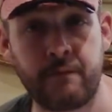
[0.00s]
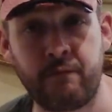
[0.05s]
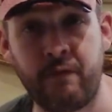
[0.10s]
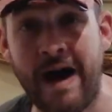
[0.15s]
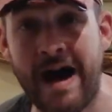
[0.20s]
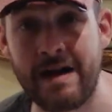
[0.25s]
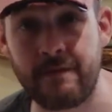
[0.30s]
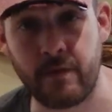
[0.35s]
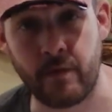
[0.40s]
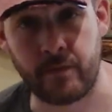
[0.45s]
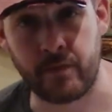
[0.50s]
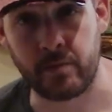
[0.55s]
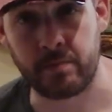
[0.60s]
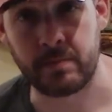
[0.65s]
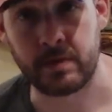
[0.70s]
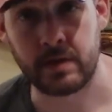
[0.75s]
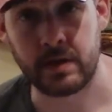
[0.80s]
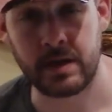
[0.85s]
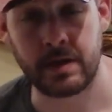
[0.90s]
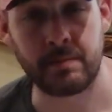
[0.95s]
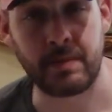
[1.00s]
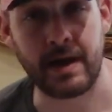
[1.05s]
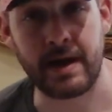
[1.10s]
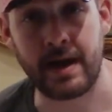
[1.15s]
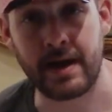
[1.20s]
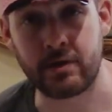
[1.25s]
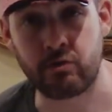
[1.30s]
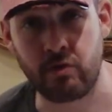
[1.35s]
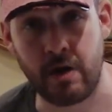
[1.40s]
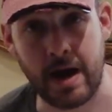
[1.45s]
5 of them in my
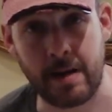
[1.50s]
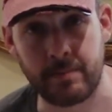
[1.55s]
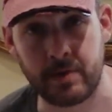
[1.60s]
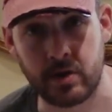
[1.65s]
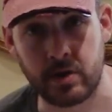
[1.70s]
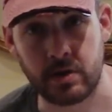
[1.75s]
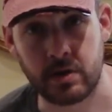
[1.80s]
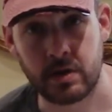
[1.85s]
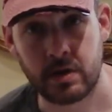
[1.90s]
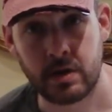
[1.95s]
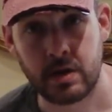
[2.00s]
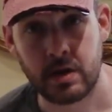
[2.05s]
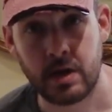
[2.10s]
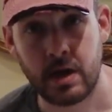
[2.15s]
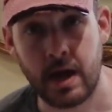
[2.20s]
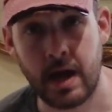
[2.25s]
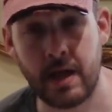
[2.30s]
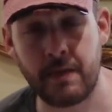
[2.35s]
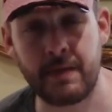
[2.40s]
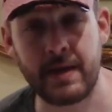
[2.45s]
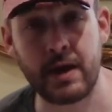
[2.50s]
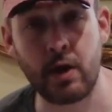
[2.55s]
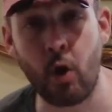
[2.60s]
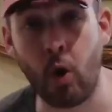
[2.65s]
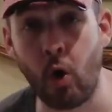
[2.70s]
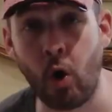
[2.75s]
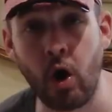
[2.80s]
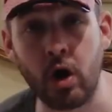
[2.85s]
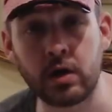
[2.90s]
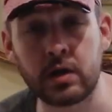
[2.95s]
hygrometer. And they
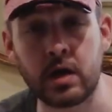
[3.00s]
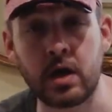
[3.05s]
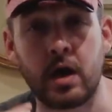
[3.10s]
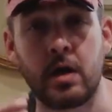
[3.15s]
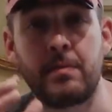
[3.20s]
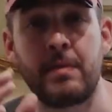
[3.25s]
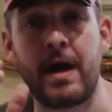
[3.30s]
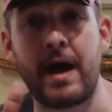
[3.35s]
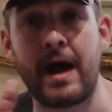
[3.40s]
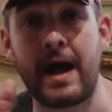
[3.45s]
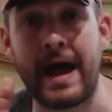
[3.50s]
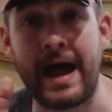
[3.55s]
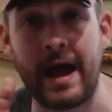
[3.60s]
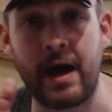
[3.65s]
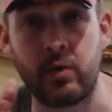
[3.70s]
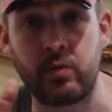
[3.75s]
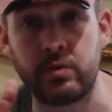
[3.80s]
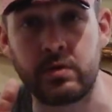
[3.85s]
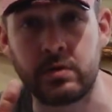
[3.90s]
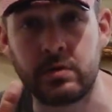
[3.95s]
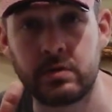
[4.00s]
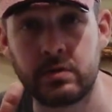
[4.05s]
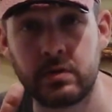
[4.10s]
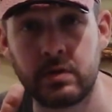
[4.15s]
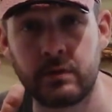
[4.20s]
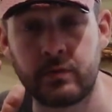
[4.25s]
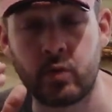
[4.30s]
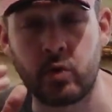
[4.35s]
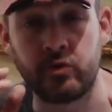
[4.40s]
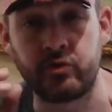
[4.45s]
all come out,
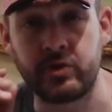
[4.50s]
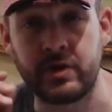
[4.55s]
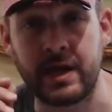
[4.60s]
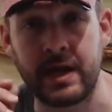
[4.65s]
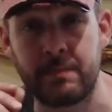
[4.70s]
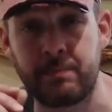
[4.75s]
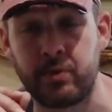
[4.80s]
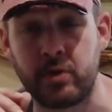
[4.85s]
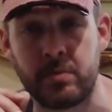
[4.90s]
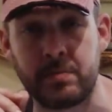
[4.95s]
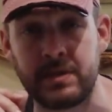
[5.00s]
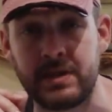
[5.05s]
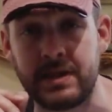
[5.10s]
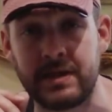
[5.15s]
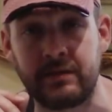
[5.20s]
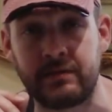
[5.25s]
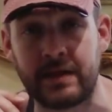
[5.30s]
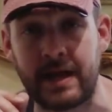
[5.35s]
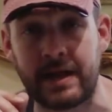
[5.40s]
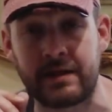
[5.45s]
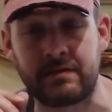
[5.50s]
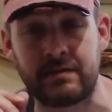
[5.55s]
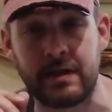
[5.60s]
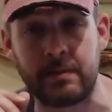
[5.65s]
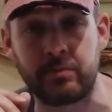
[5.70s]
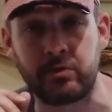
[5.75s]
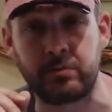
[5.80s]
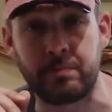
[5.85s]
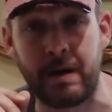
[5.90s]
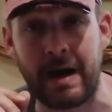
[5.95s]
of course you can't put them in the exact
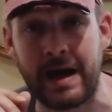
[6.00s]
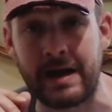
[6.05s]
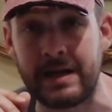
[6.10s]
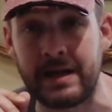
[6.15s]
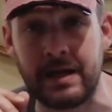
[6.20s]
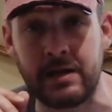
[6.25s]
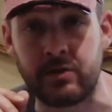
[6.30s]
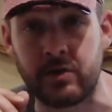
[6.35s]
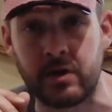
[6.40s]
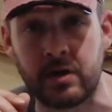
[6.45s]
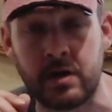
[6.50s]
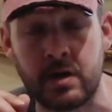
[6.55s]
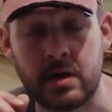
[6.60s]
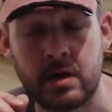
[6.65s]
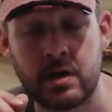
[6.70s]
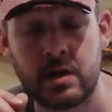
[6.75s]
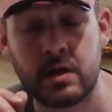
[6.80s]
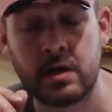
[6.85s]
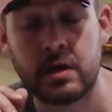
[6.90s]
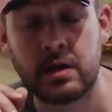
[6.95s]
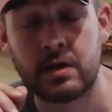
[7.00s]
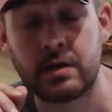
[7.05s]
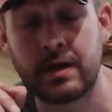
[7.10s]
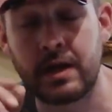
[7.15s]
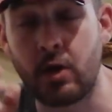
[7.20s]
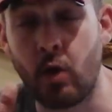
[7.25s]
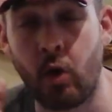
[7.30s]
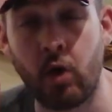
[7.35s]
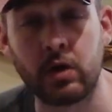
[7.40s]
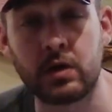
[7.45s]
same spot either.
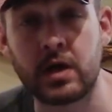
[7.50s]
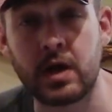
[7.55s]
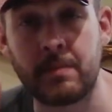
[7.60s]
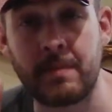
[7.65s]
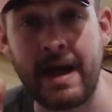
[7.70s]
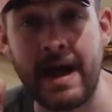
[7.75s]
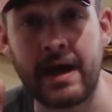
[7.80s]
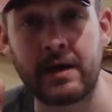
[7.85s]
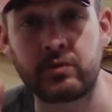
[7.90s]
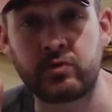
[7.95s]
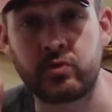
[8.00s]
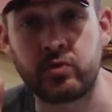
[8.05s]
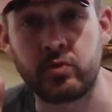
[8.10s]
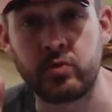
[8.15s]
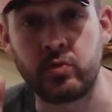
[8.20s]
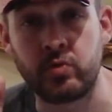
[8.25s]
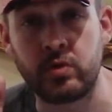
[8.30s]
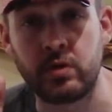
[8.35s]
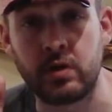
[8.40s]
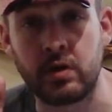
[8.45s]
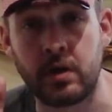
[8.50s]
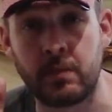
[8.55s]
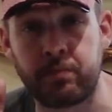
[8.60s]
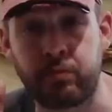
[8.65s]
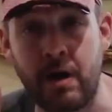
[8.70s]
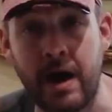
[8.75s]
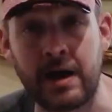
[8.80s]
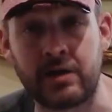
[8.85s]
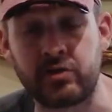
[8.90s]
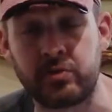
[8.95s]
They all come out to
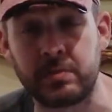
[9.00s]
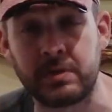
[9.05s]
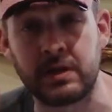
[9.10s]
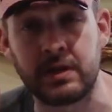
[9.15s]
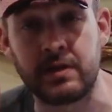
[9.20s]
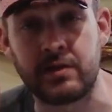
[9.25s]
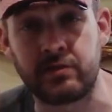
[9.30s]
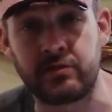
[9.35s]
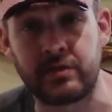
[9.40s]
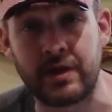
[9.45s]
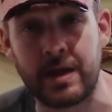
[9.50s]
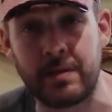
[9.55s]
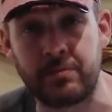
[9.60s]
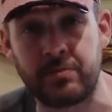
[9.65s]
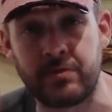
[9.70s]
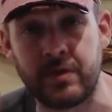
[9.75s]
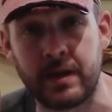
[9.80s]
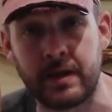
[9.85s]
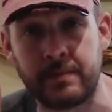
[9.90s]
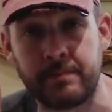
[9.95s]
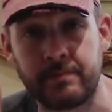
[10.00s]
approximately the same thing.